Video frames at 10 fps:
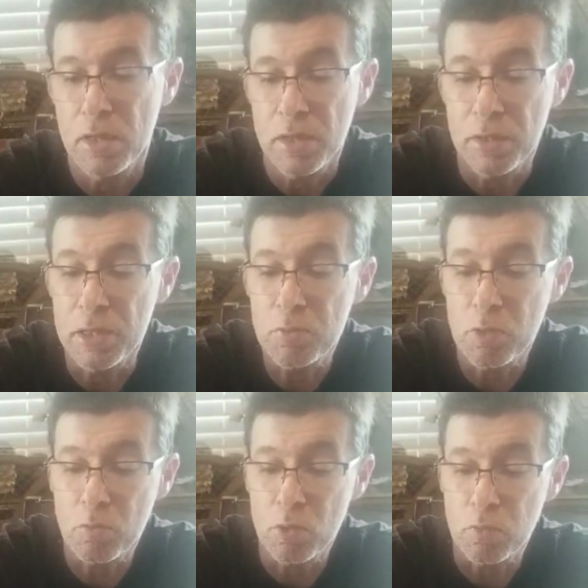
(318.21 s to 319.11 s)
This
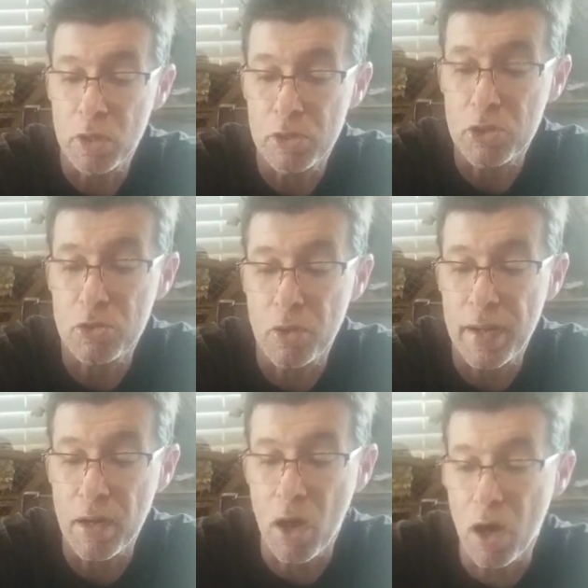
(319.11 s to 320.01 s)
one will run
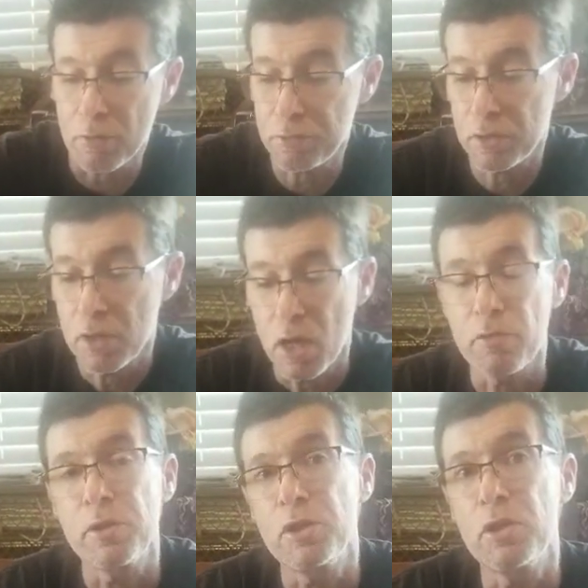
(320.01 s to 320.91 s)
straight off of a
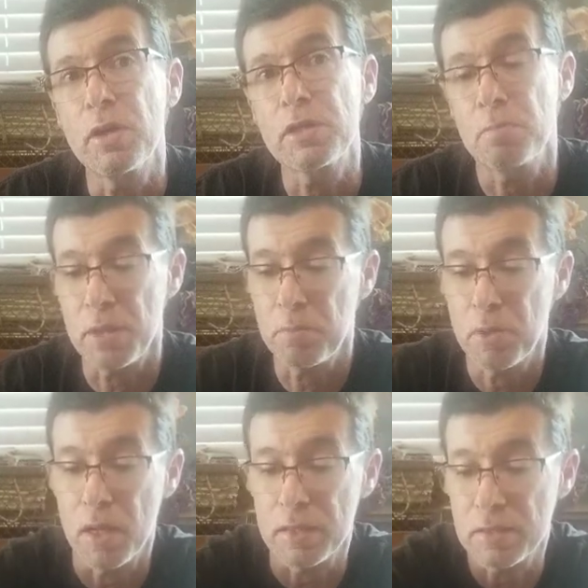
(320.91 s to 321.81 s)
USB
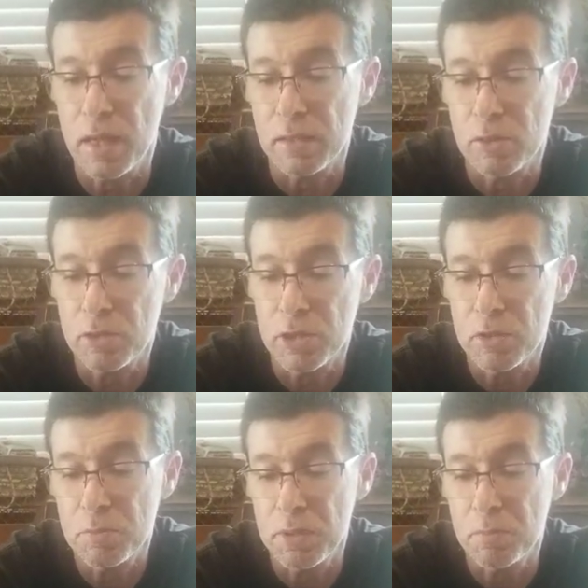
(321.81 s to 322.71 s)
plug. It's got a little
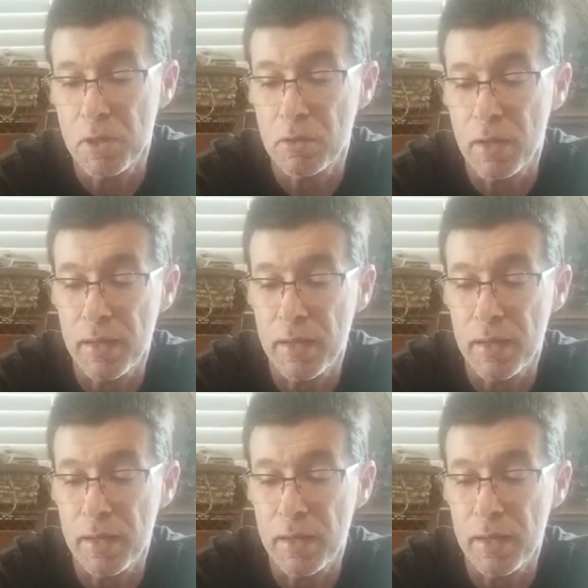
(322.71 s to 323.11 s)
USB plug right